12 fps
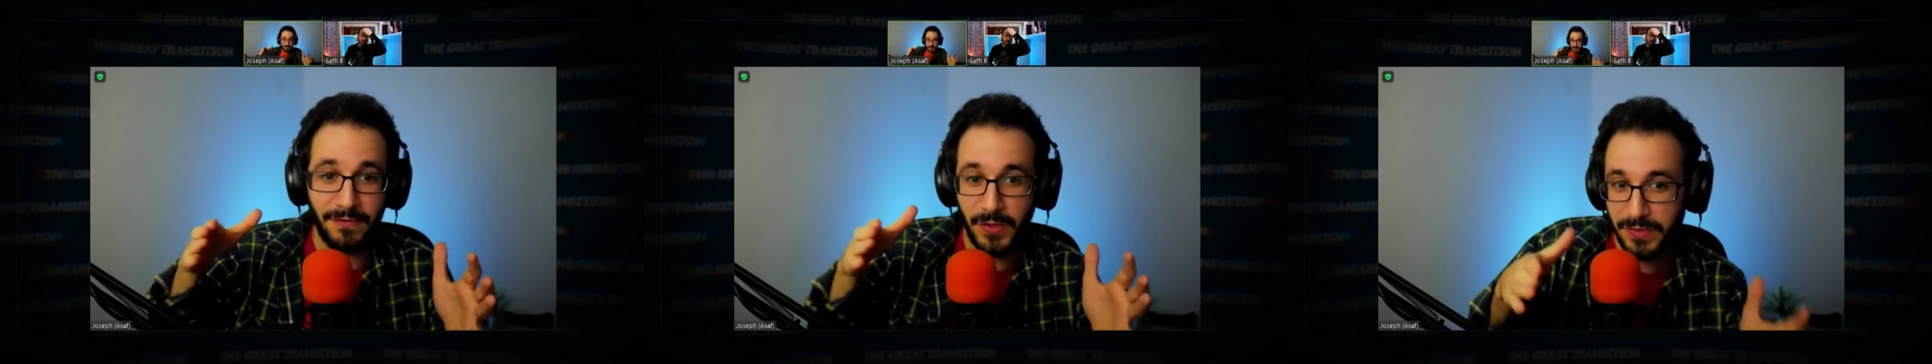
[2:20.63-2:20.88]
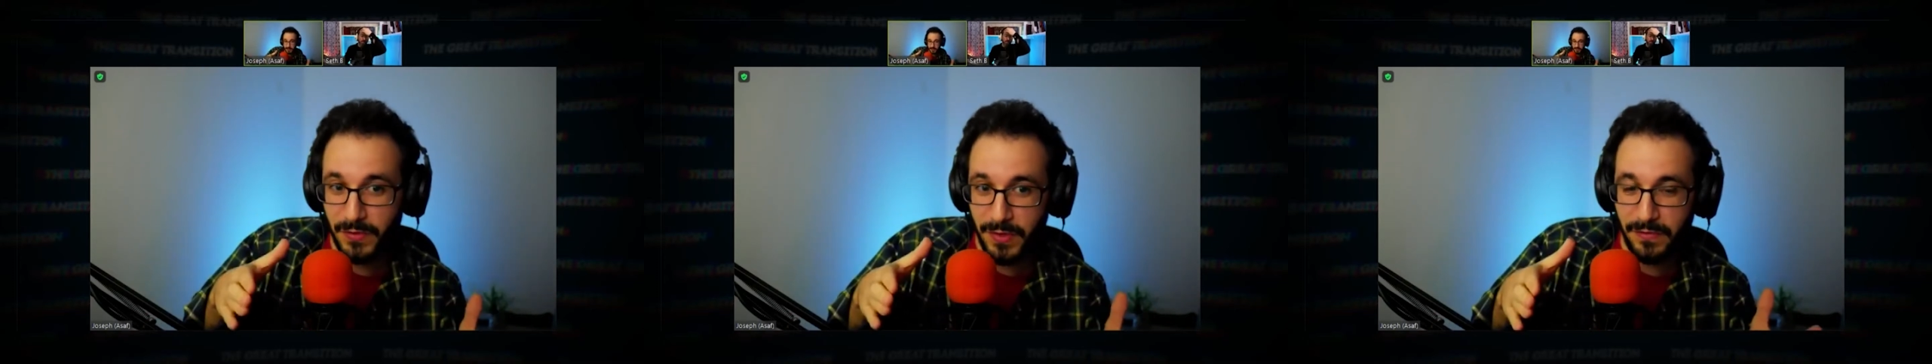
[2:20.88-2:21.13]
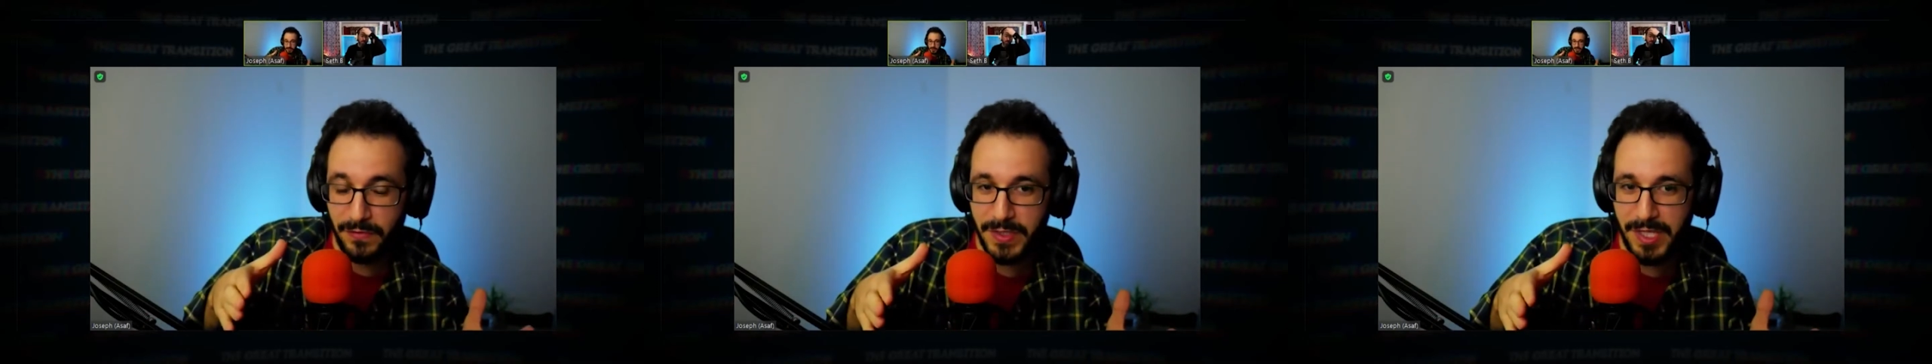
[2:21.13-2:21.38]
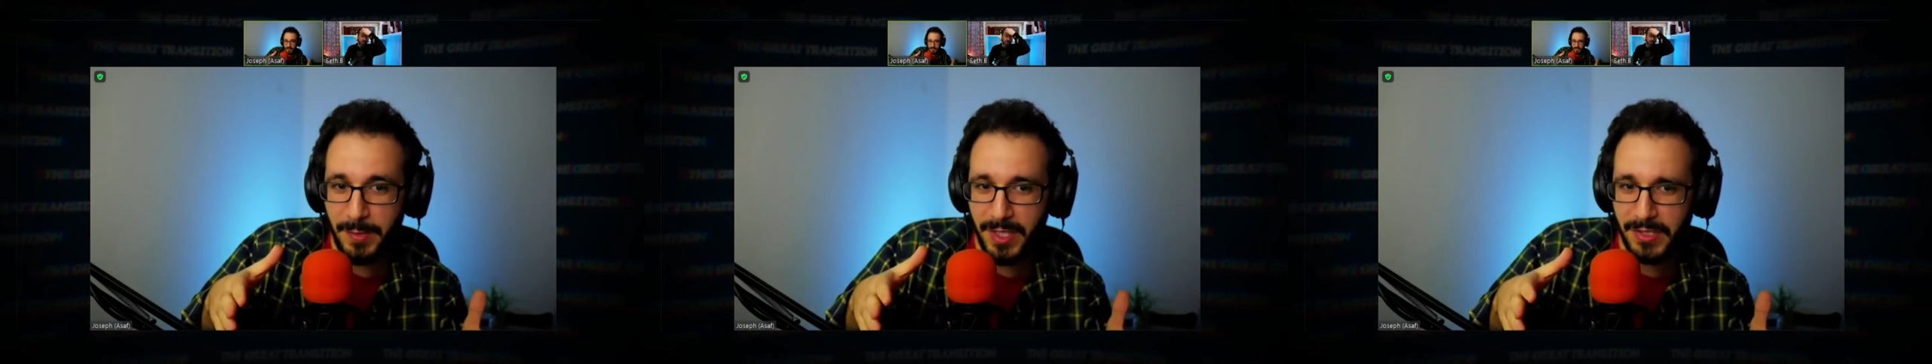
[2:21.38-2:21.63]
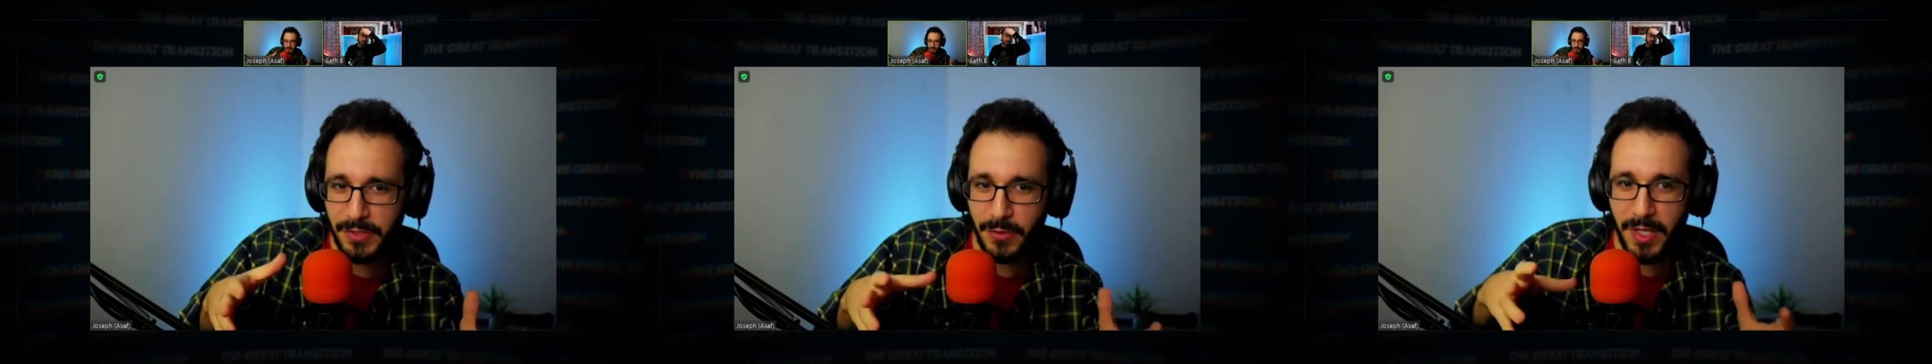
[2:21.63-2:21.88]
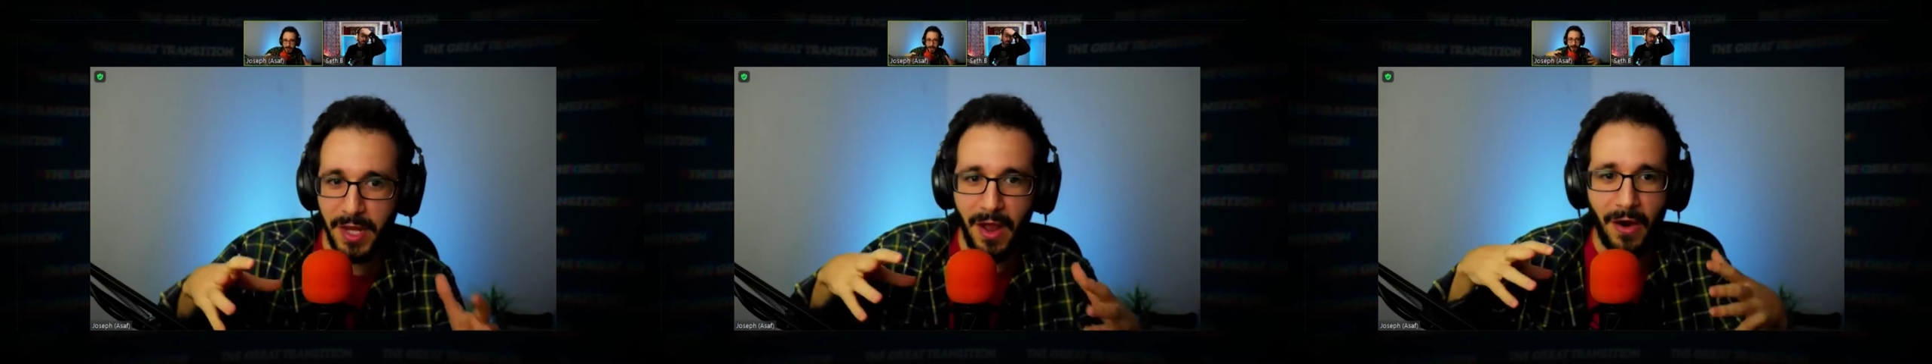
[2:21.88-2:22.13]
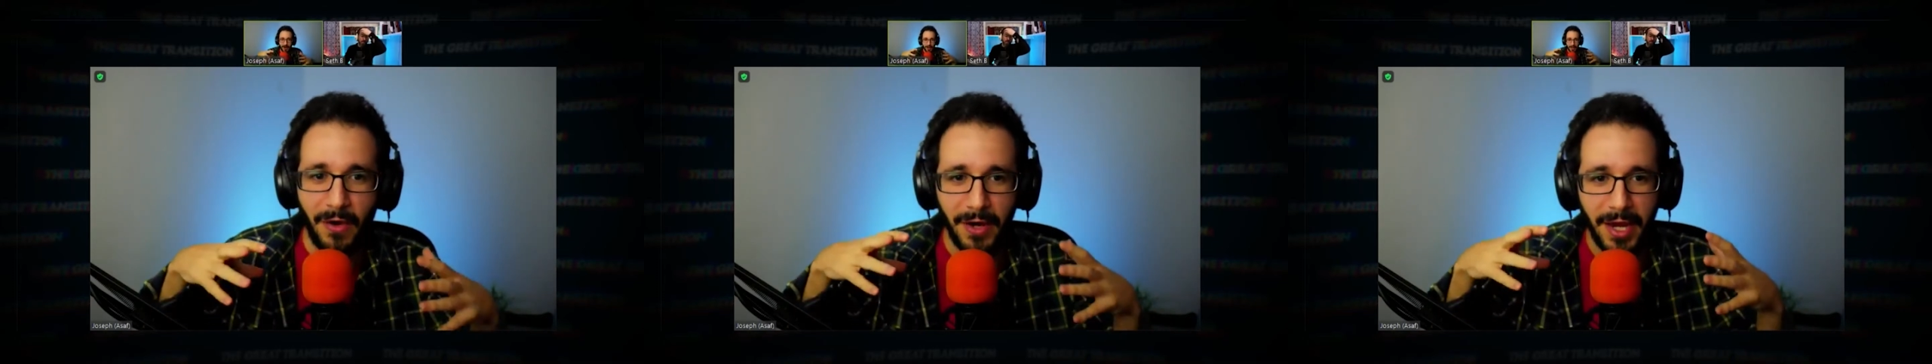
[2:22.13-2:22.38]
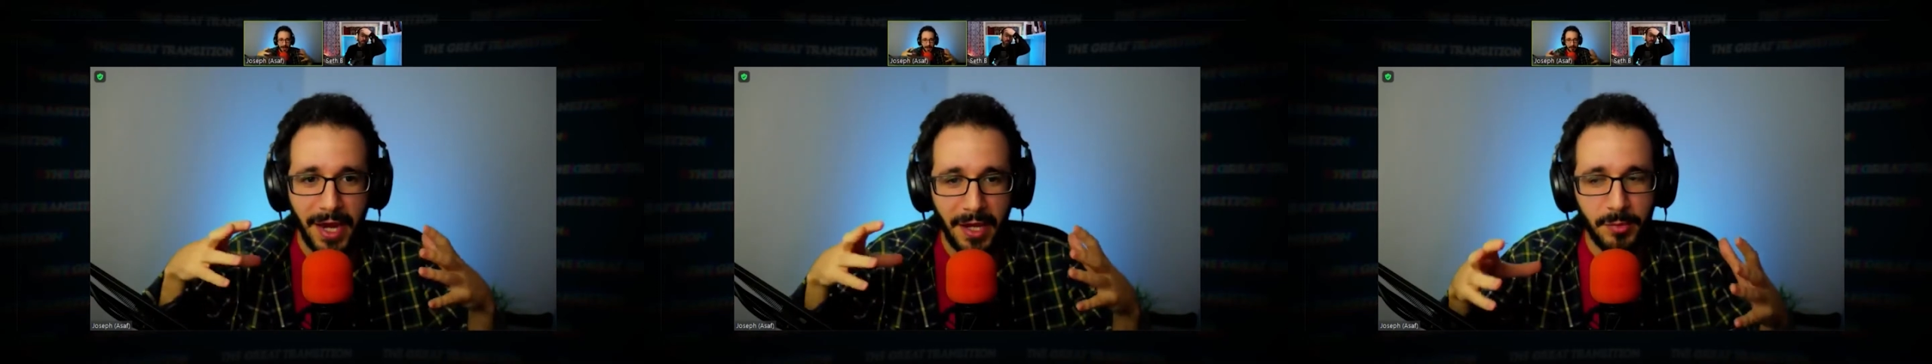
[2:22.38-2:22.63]
for the first time in history, are
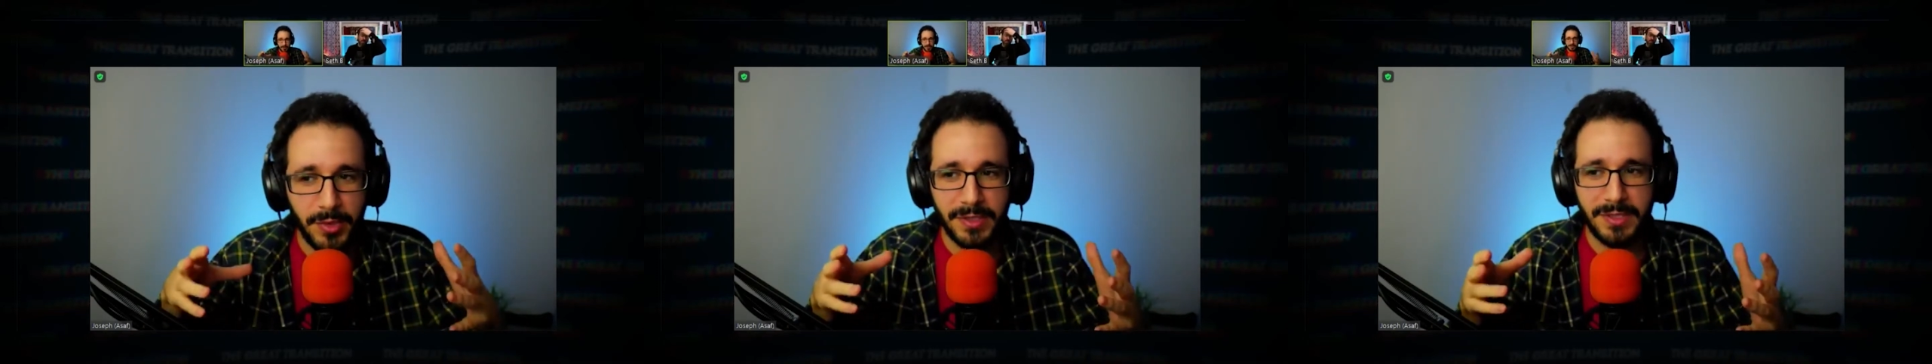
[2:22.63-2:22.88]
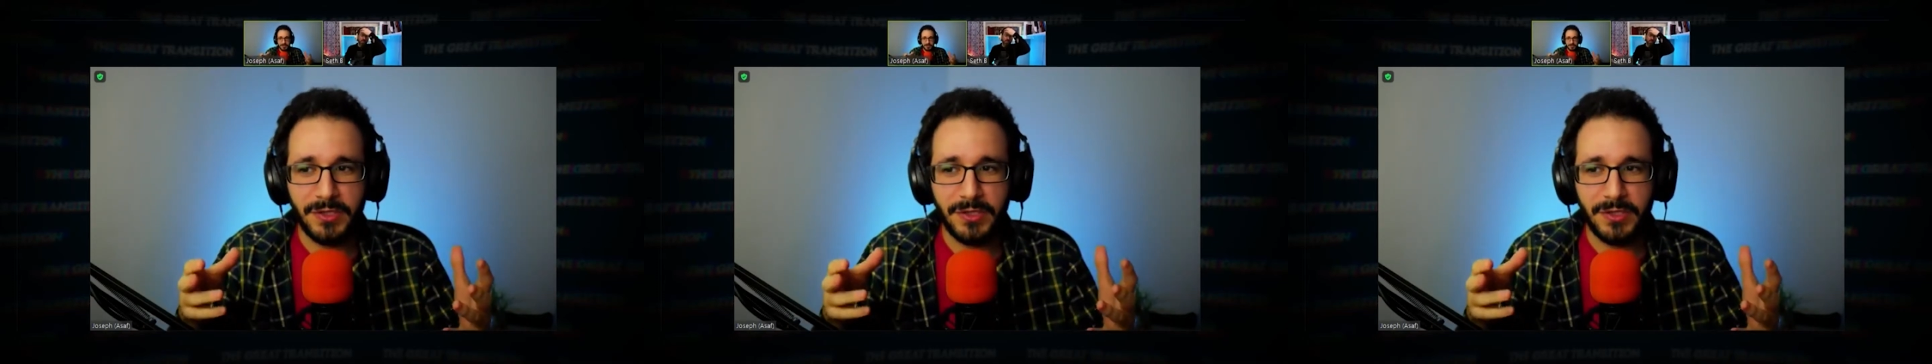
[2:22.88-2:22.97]
able